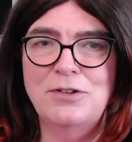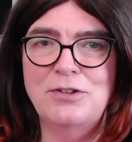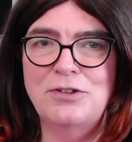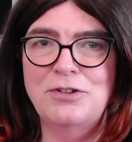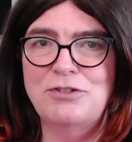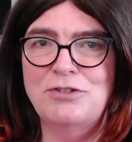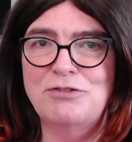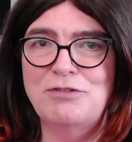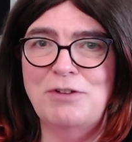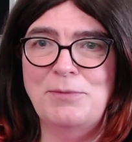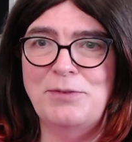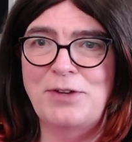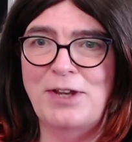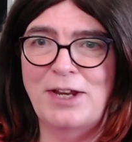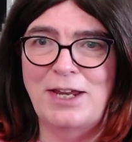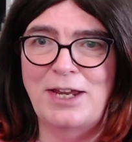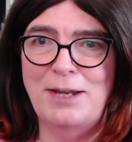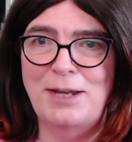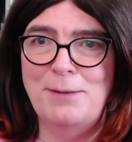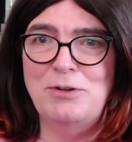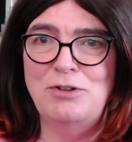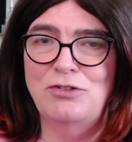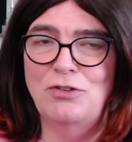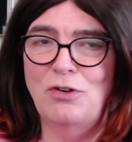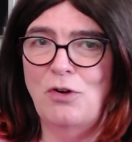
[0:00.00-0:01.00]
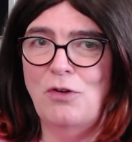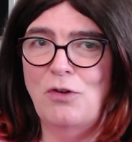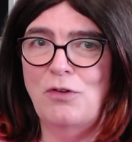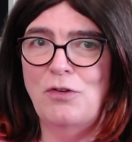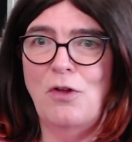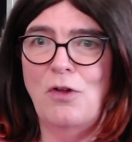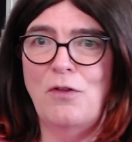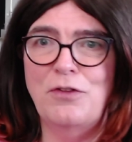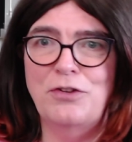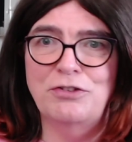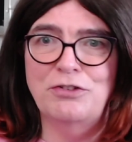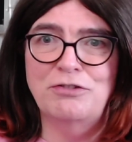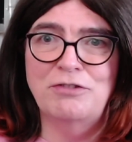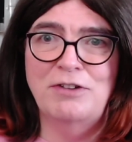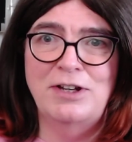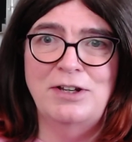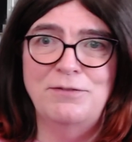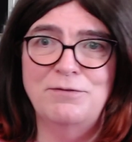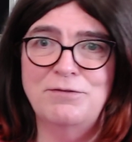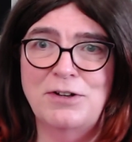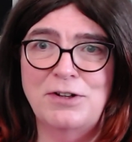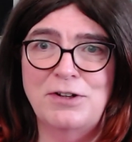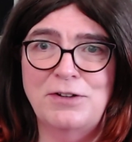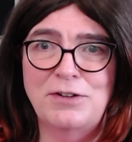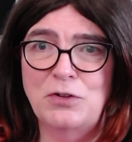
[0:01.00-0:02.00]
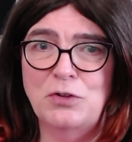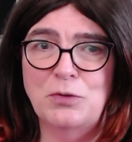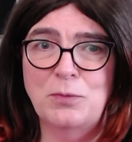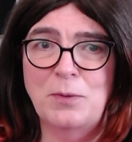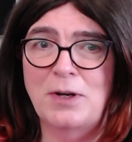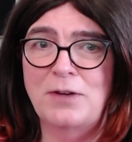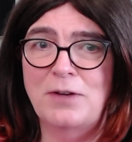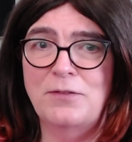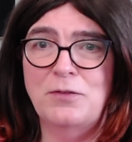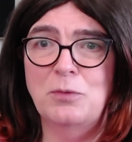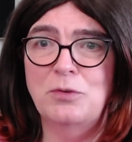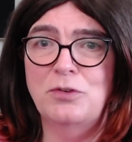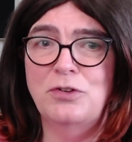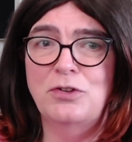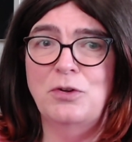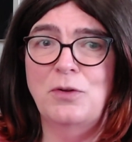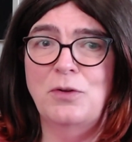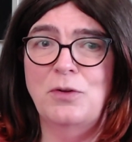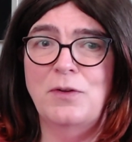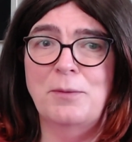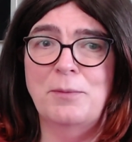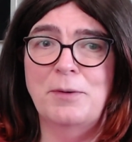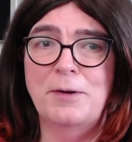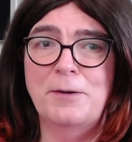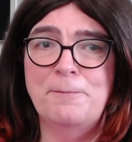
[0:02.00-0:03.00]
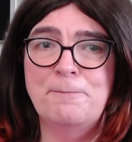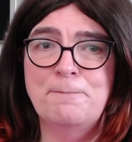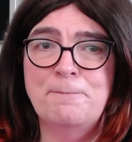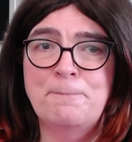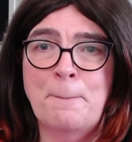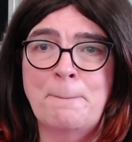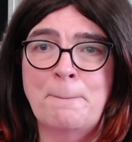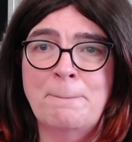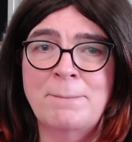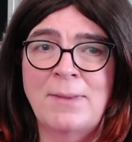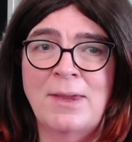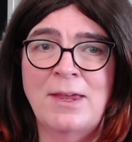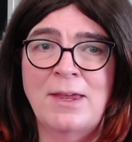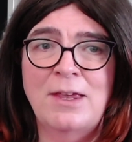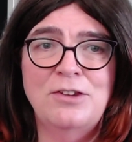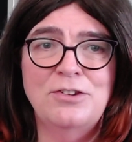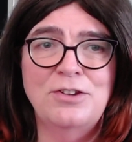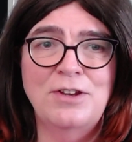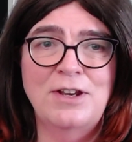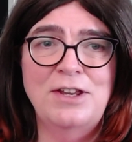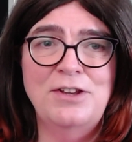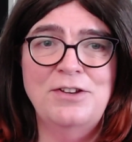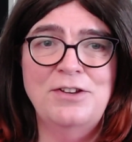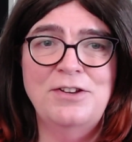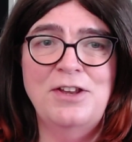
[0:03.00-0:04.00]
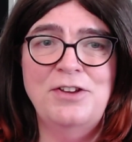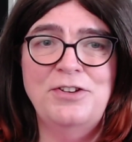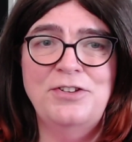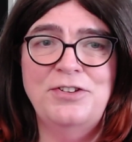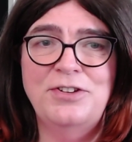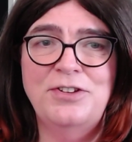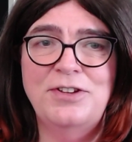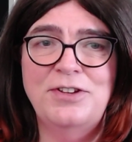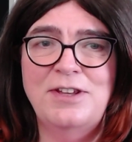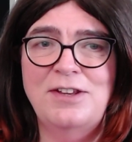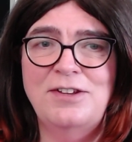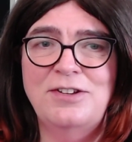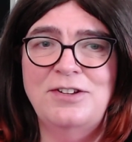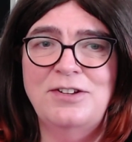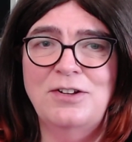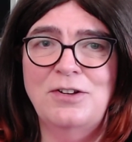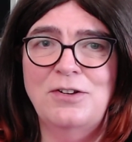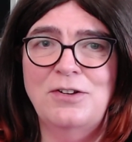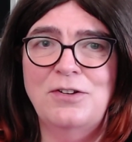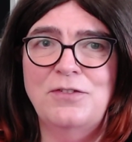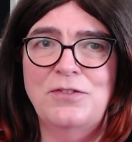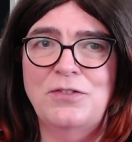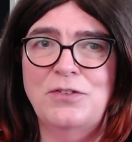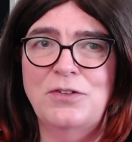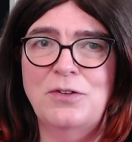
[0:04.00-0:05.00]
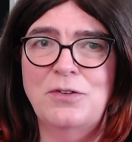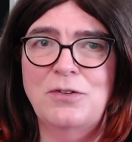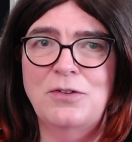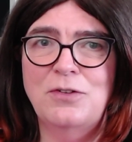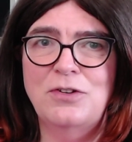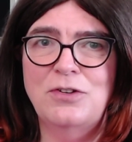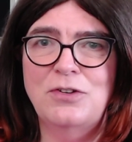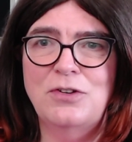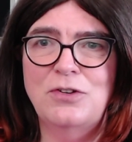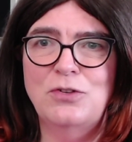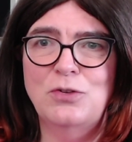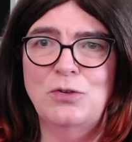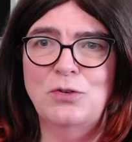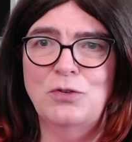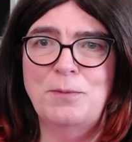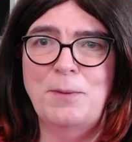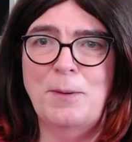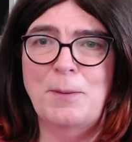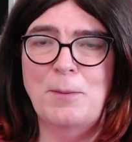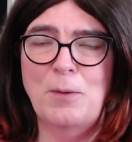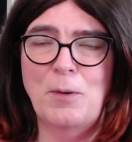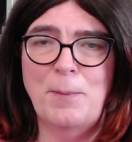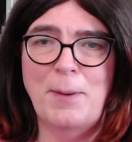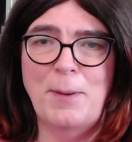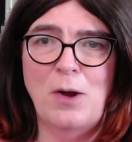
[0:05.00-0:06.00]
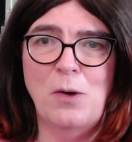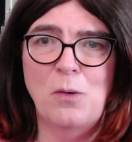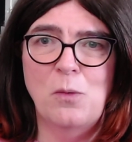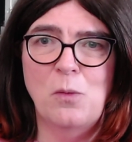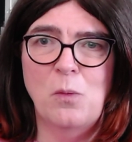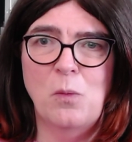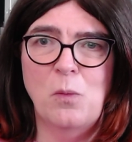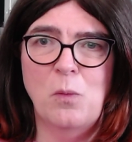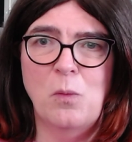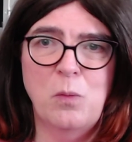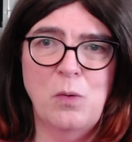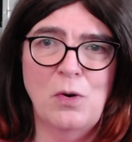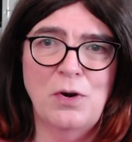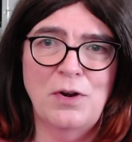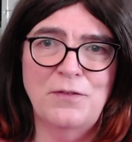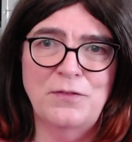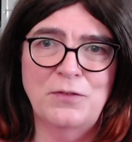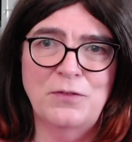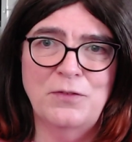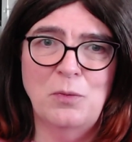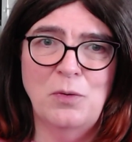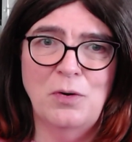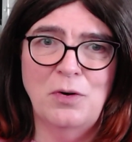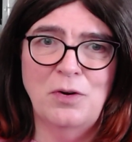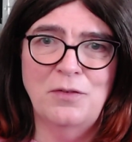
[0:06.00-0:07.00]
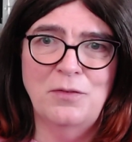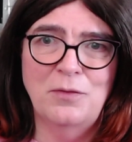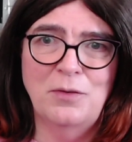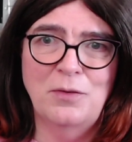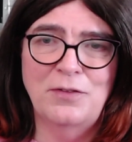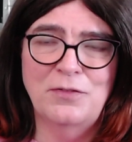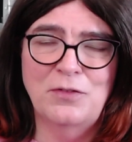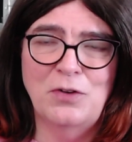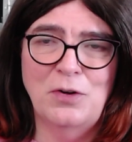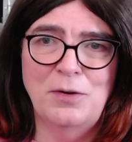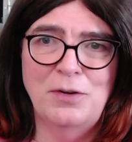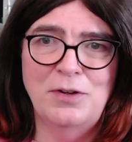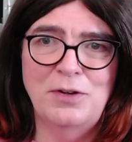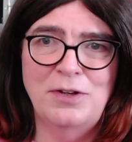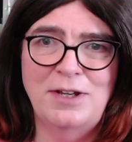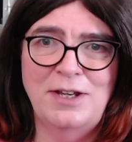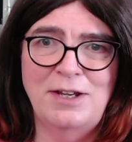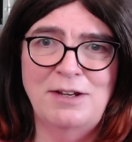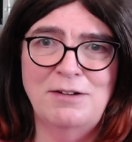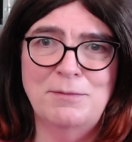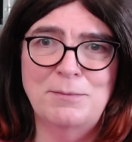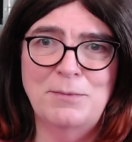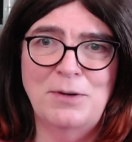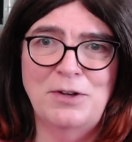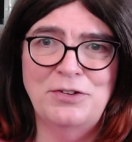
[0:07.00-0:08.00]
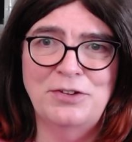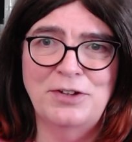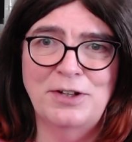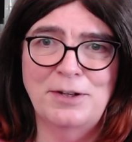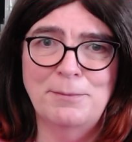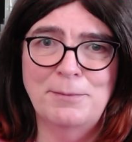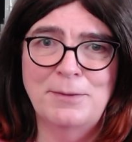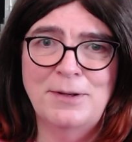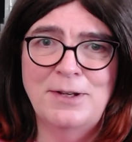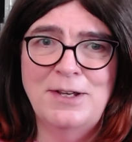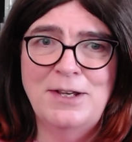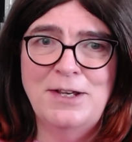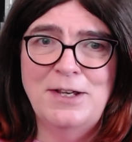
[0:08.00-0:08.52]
Stream Deck image on the screen in front of you as well, if you want to do it that way. So let's talk a bit more about what I've got here in my setup.